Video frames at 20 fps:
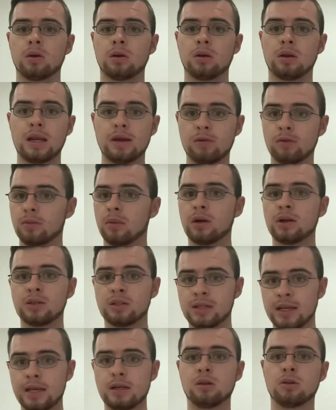Never mind
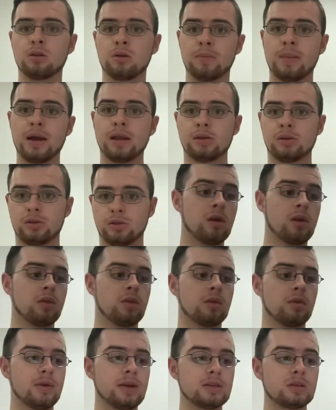sitting on the bench.
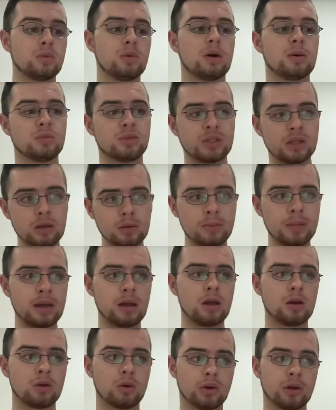The reason why I'm still a bit
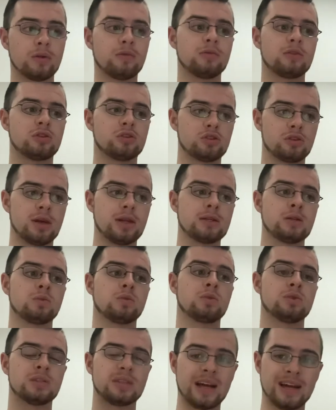annoyed and frustrated
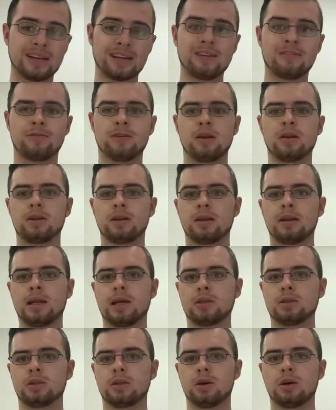was that defending
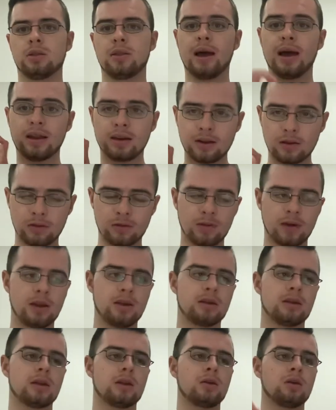last night. That
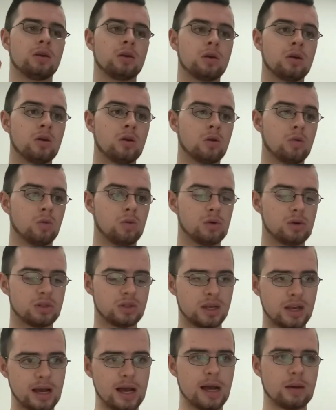defending was
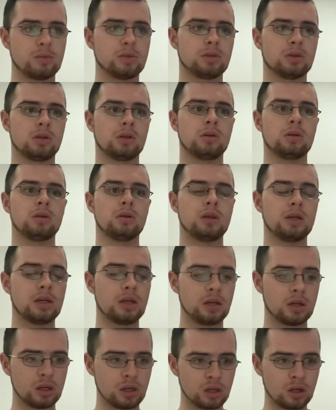
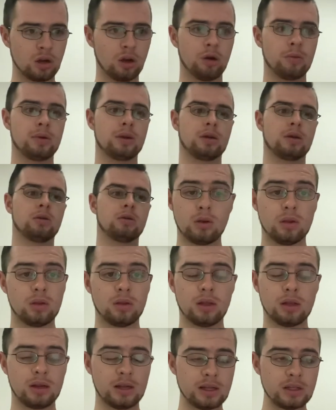absolutely comical.
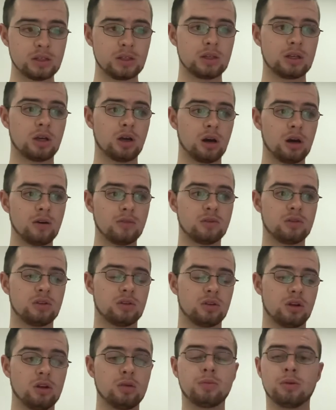They literally carved us
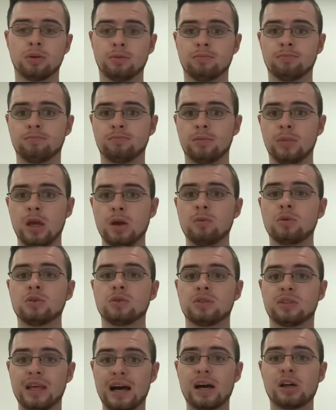open. It
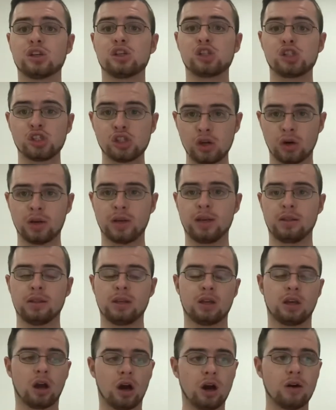was that shocking. They
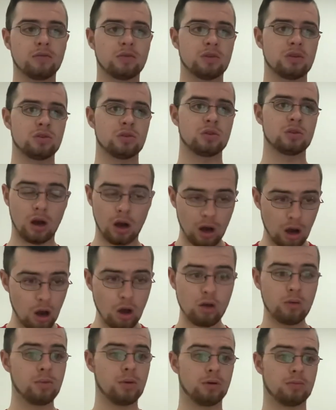carved us
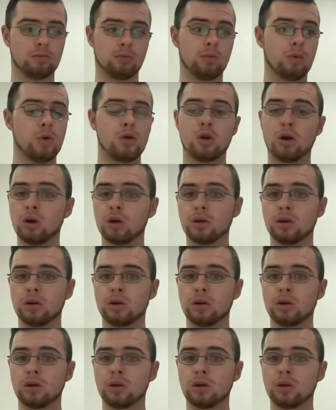open. We're not good